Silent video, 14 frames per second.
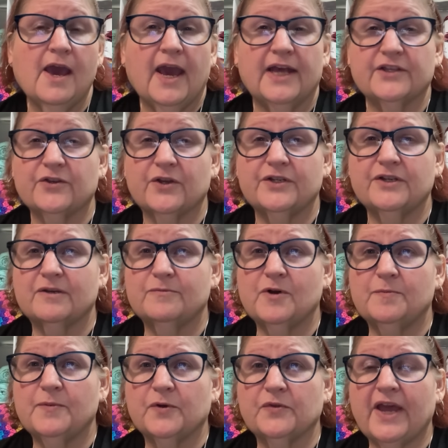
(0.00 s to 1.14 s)
And so I took them
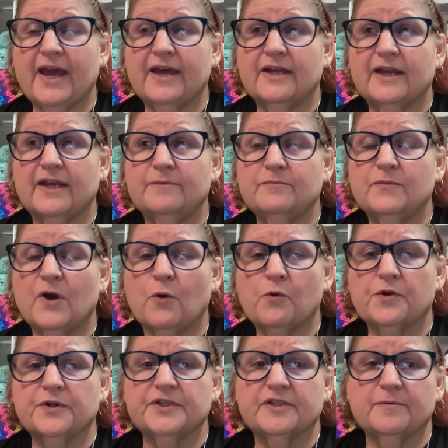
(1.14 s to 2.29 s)
up on that and
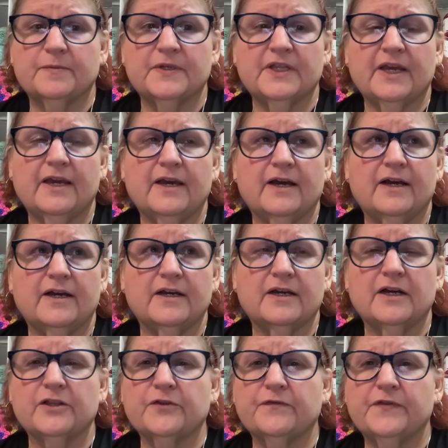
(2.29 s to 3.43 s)
ordered some of the
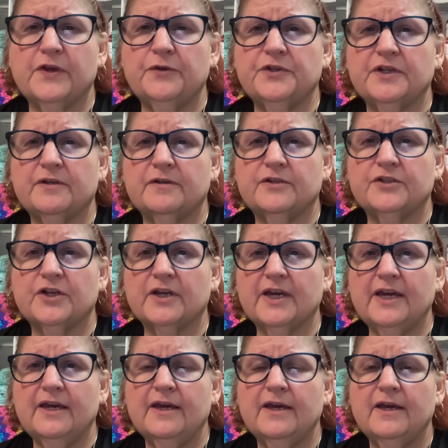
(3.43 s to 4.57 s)
Color Fusion
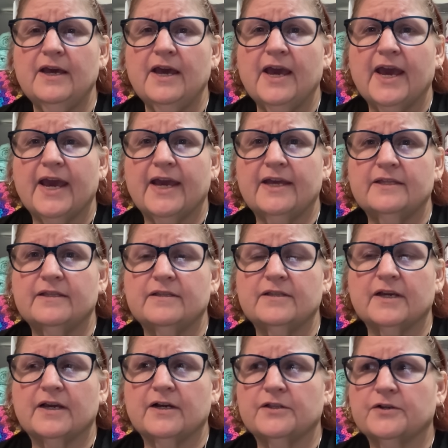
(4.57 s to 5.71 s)
Chunky and the
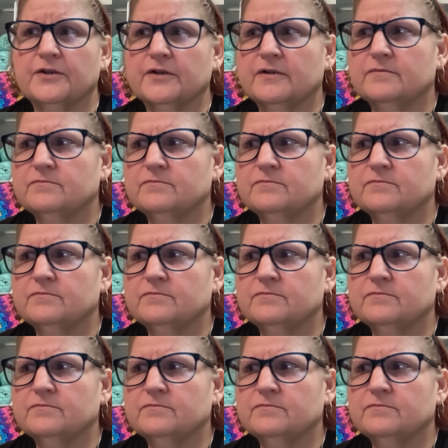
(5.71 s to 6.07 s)
color